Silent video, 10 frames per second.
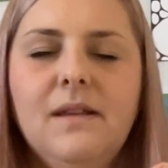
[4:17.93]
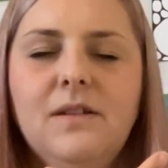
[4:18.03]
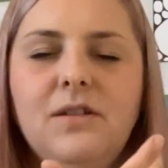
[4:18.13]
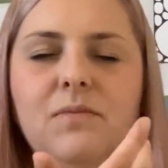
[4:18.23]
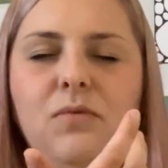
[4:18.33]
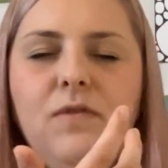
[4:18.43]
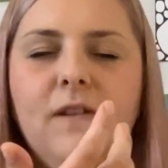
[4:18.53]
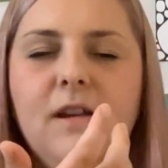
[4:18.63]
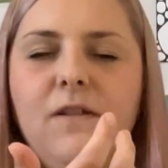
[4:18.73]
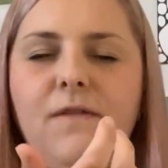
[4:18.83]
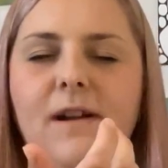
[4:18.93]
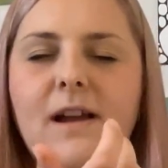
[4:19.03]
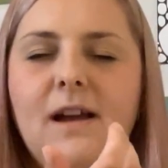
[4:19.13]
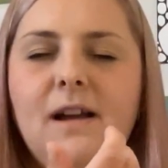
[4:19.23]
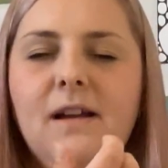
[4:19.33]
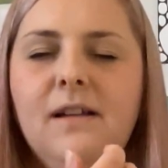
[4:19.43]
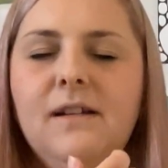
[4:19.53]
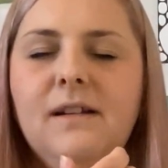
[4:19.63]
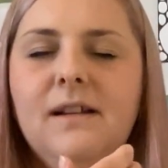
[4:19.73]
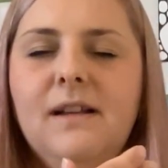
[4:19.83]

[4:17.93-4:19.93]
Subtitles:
Just moving it around,